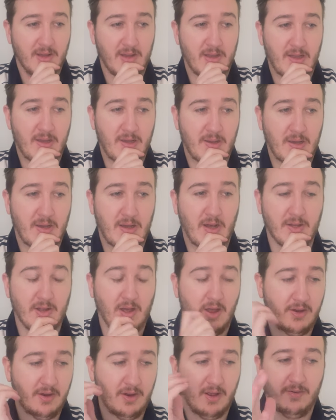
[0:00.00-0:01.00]

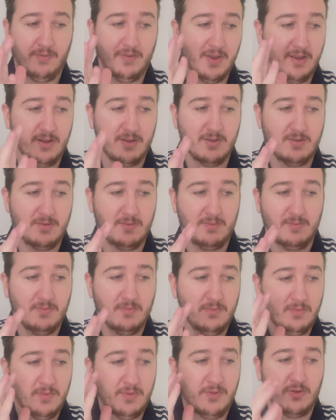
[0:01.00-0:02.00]
I think
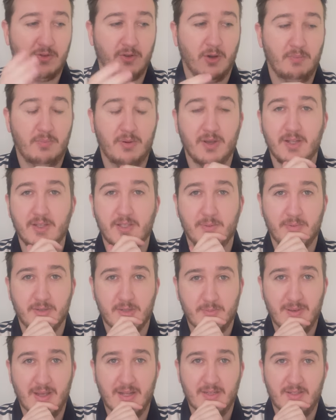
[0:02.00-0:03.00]
we've just got to put into
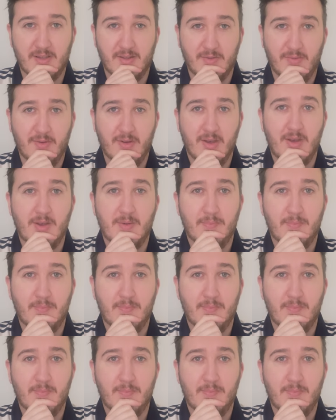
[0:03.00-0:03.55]
perspective,